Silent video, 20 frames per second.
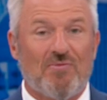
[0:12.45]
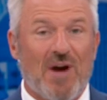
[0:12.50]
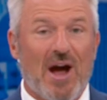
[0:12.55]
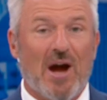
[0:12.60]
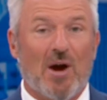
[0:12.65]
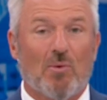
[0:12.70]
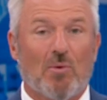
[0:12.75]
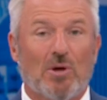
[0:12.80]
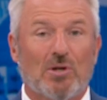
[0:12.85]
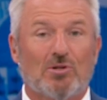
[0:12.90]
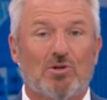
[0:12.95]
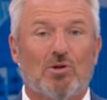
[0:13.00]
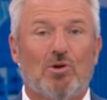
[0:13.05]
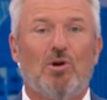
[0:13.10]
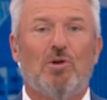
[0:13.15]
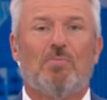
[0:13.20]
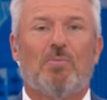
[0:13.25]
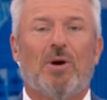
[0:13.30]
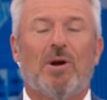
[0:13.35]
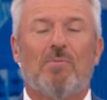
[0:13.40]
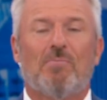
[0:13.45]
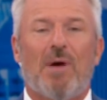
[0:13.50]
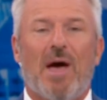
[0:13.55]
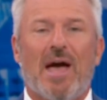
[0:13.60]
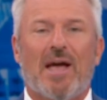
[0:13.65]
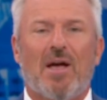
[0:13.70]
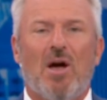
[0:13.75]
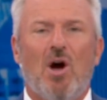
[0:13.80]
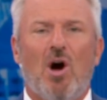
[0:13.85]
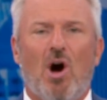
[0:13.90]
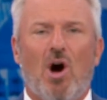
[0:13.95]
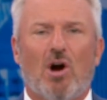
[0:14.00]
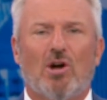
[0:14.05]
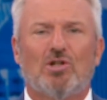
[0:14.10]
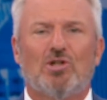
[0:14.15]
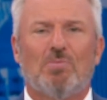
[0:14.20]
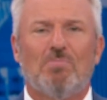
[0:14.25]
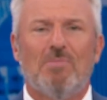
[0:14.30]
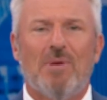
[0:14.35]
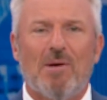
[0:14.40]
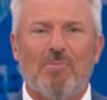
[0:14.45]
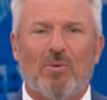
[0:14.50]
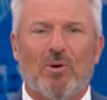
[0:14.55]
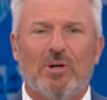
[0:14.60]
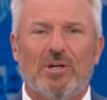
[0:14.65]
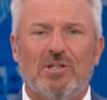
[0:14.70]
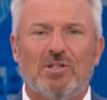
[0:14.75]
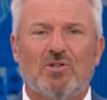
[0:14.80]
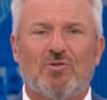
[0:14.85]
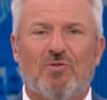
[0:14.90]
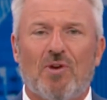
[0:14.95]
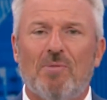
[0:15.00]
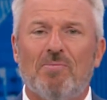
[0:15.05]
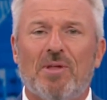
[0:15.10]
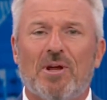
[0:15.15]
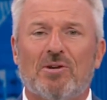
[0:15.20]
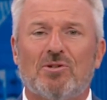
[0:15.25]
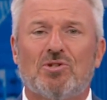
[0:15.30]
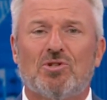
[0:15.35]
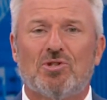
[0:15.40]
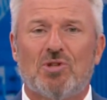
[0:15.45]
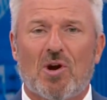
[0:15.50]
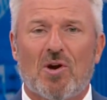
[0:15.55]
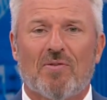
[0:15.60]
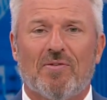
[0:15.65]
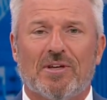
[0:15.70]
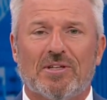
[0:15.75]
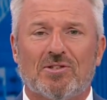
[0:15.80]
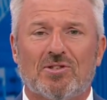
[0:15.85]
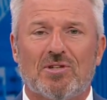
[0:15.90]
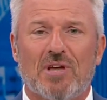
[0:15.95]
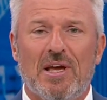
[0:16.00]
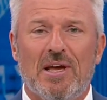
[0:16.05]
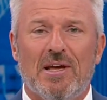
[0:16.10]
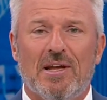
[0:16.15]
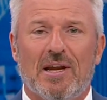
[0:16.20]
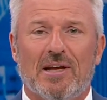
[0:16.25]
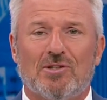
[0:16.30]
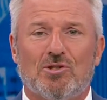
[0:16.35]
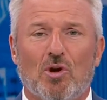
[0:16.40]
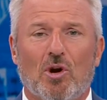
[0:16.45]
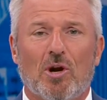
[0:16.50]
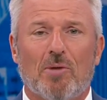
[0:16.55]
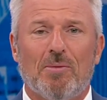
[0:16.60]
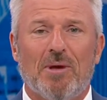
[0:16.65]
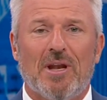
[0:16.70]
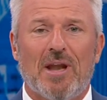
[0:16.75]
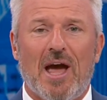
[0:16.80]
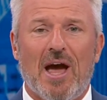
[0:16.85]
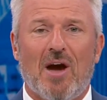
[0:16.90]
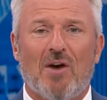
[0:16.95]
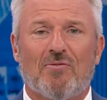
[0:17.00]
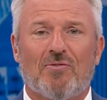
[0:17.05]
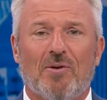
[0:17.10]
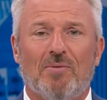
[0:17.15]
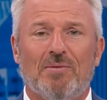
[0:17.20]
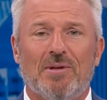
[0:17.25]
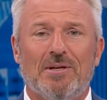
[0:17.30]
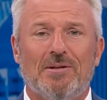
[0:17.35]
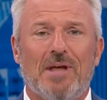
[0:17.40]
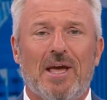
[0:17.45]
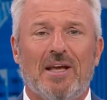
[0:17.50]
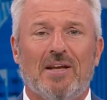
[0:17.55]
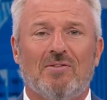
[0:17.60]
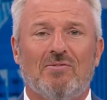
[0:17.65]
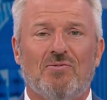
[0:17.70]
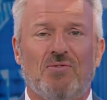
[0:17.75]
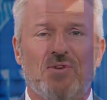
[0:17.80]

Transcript: fireworks could bring back harsh memories from their service. Now, joining me now from the Dayton